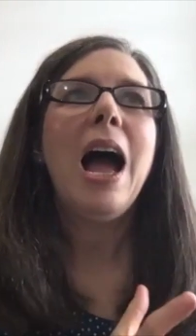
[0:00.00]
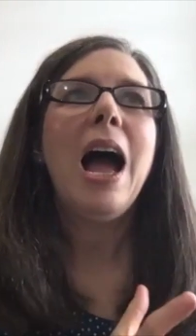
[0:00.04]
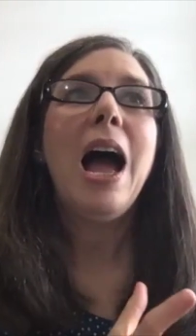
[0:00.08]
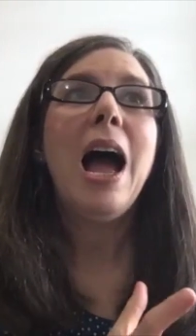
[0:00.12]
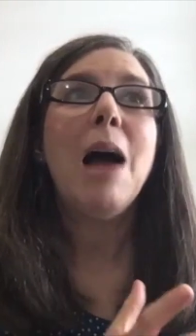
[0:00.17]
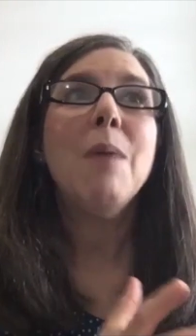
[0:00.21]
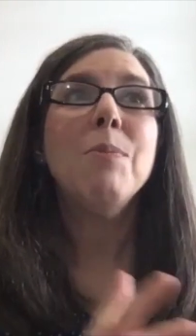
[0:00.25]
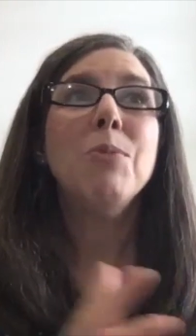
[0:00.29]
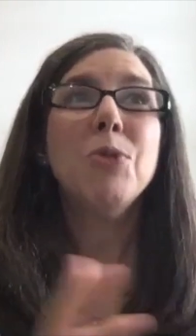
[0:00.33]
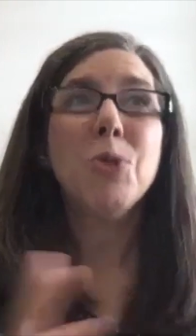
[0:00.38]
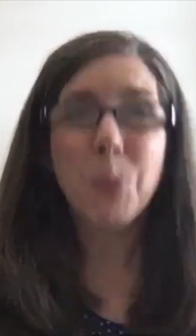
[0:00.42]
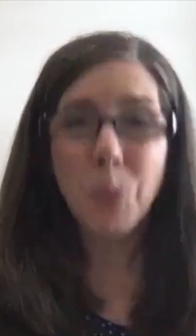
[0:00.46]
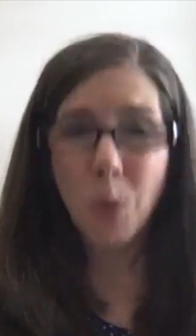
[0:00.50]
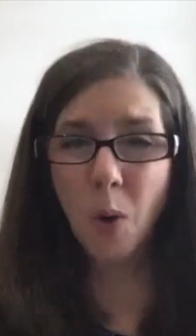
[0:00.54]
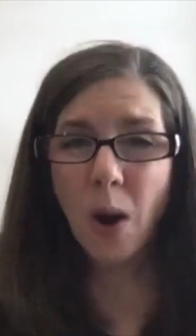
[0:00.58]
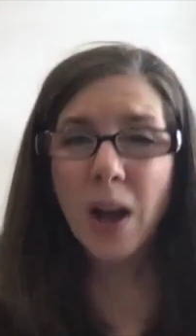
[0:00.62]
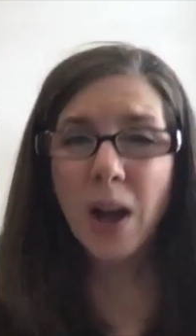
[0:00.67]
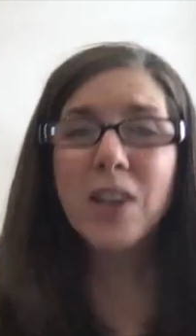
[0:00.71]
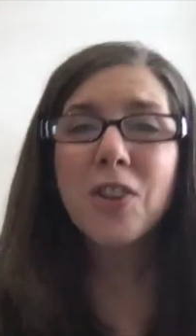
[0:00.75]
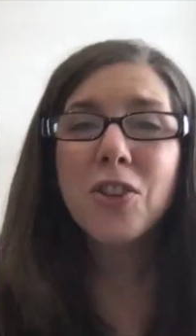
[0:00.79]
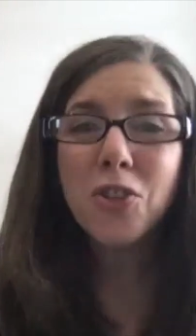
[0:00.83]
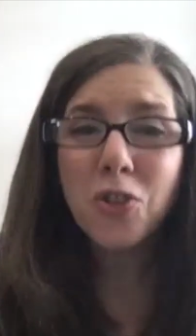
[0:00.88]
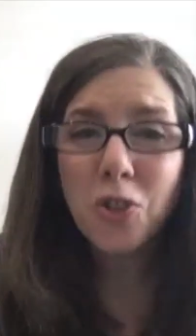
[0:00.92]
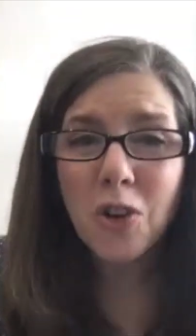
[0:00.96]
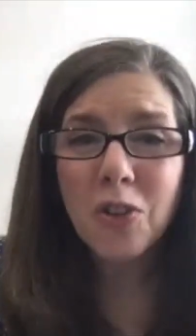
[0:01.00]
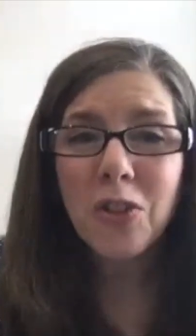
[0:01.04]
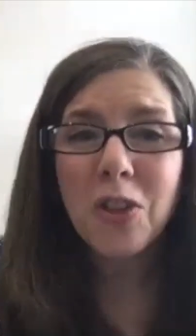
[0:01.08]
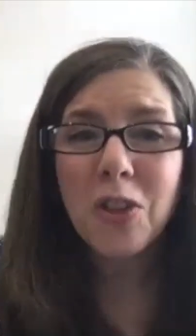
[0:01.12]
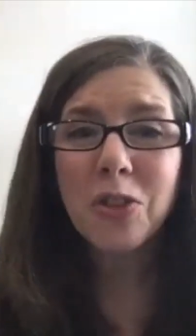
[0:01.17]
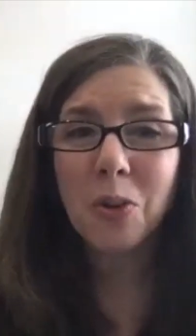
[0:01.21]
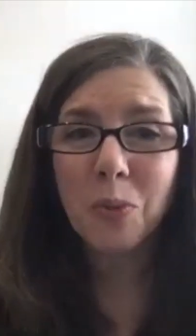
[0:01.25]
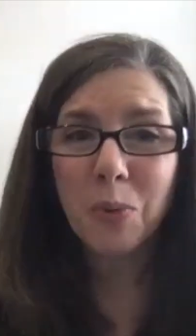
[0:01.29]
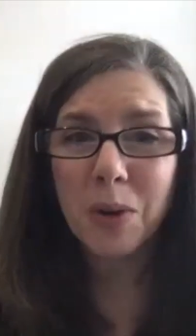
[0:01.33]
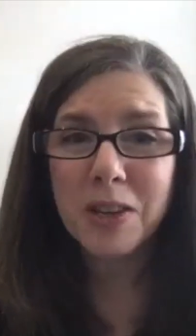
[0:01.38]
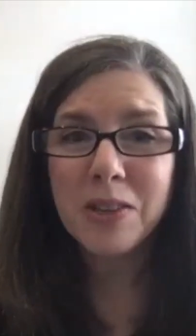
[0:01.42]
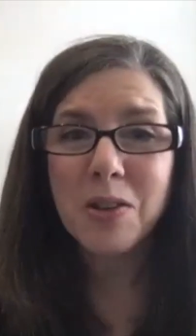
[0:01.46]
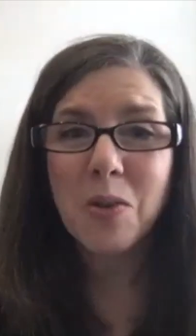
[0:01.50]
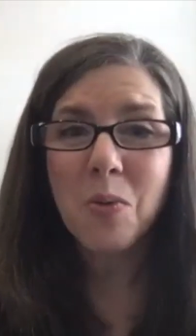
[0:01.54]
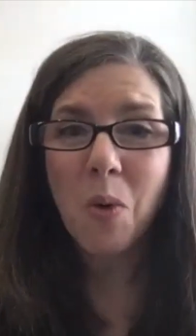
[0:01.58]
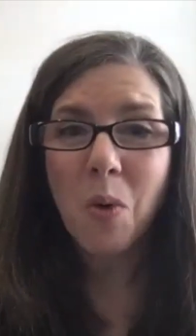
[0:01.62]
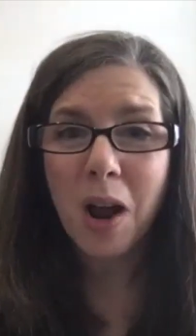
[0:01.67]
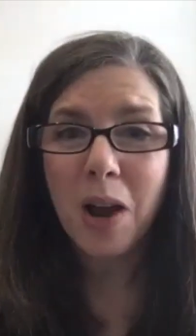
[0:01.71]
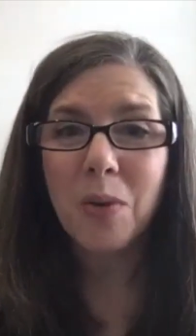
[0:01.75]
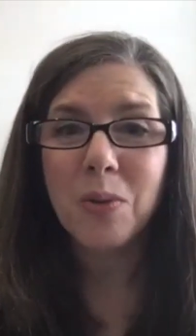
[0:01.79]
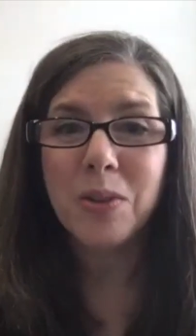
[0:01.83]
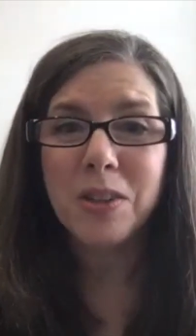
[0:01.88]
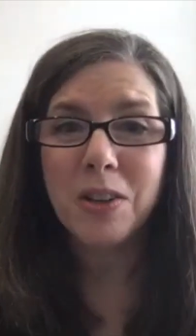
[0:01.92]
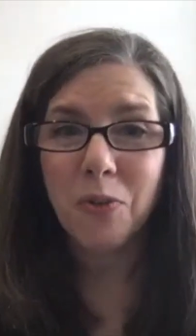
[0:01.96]
I'm quite sure that the reason
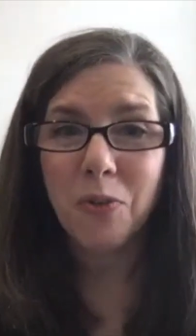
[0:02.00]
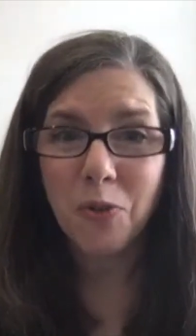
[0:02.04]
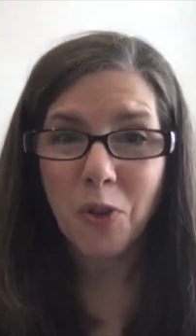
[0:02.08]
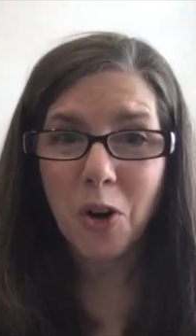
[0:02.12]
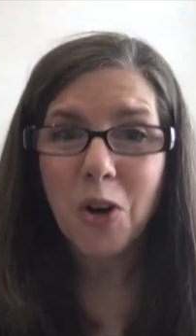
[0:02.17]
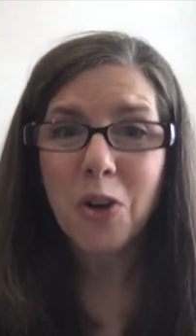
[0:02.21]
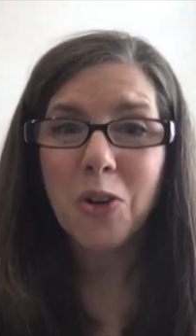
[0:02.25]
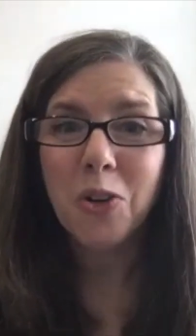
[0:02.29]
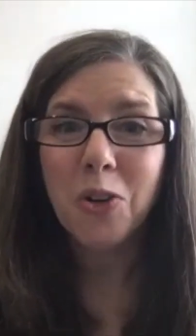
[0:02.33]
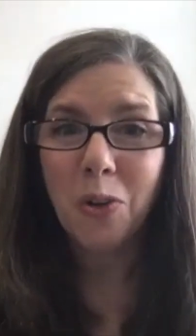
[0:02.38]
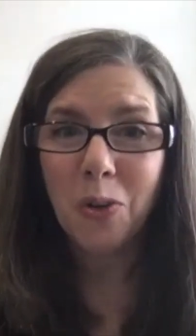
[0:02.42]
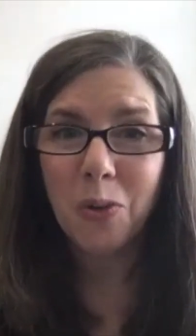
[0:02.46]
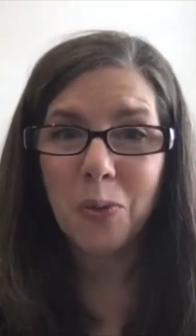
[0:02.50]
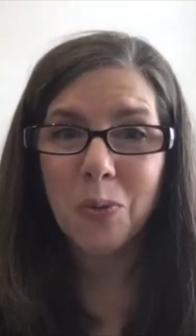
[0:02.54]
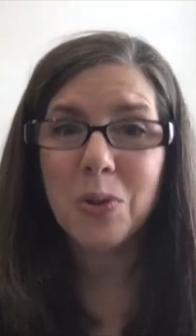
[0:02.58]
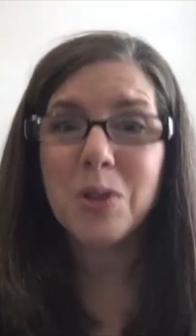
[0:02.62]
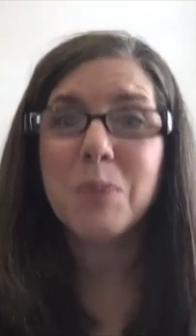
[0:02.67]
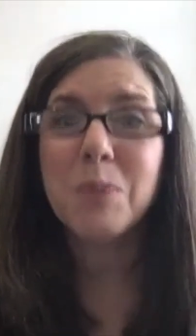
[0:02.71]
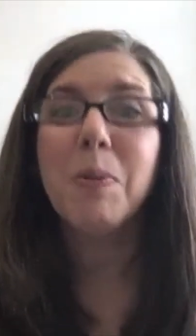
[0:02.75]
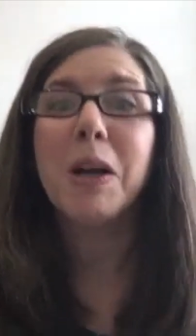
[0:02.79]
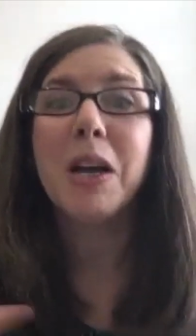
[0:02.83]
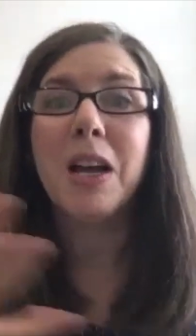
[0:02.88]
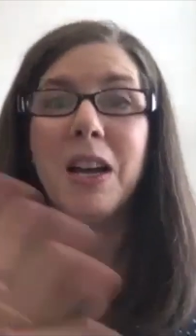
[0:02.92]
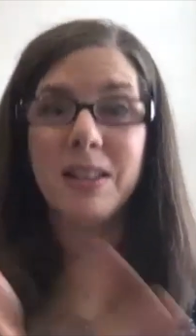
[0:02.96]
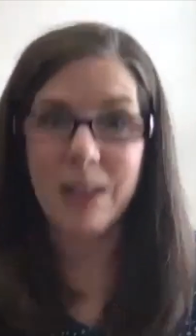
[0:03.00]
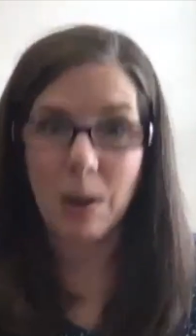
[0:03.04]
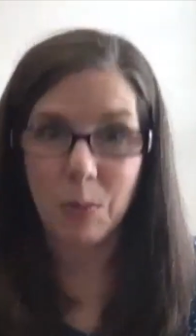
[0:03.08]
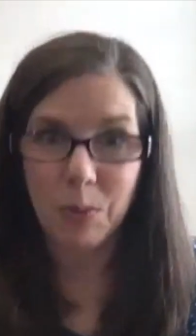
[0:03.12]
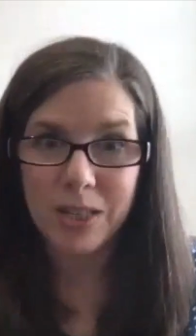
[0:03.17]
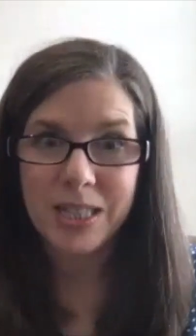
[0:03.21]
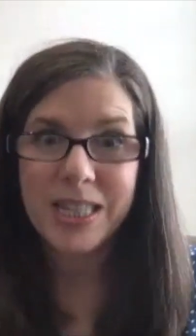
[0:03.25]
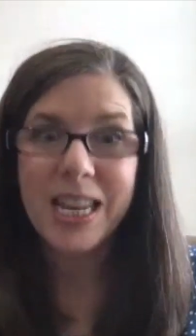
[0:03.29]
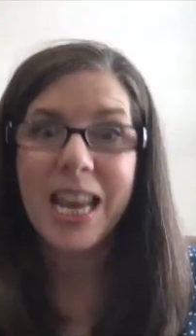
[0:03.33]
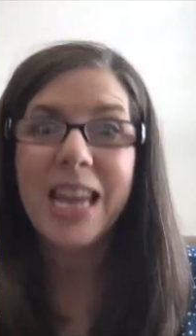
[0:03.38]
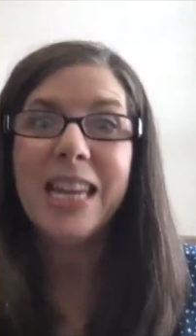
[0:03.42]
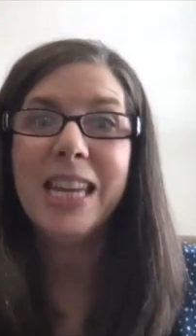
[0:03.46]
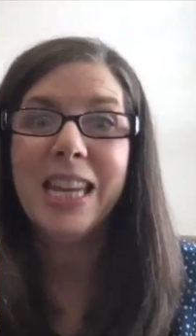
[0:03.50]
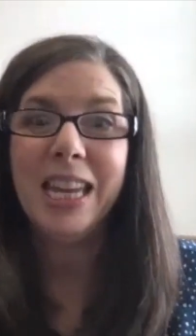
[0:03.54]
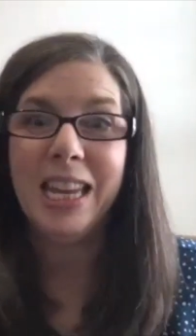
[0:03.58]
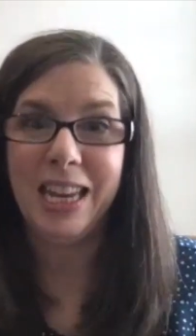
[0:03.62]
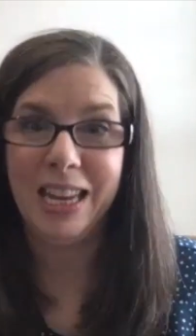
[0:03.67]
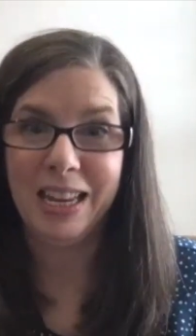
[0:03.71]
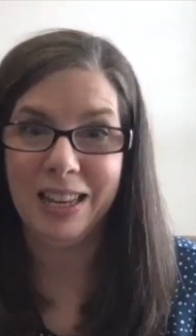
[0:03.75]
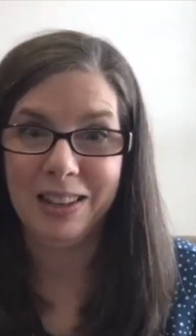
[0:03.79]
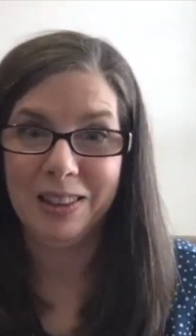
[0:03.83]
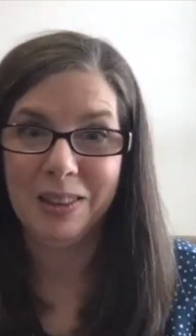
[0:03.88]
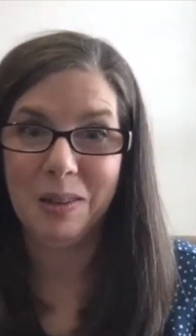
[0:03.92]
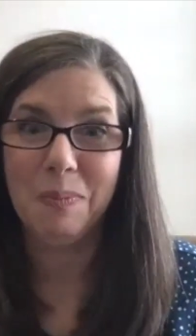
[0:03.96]
why I was infertile was because I was
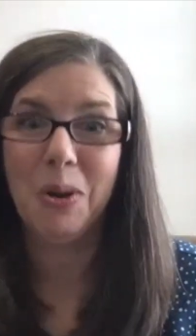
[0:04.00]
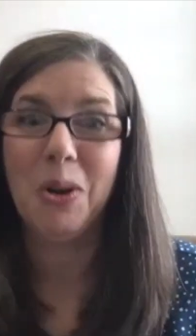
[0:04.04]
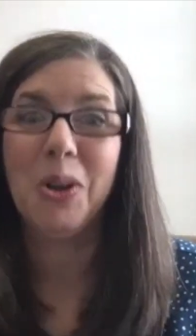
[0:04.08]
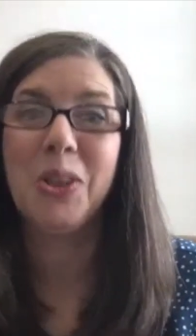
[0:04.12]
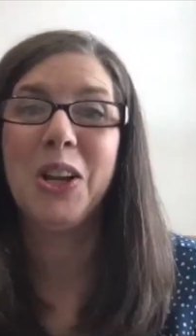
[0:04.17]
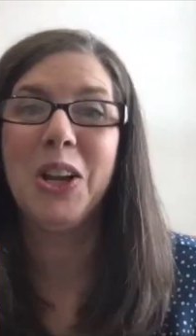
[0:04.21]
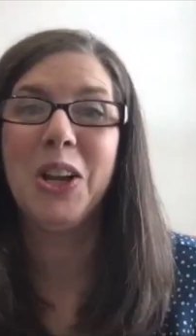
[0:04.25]
taking the birth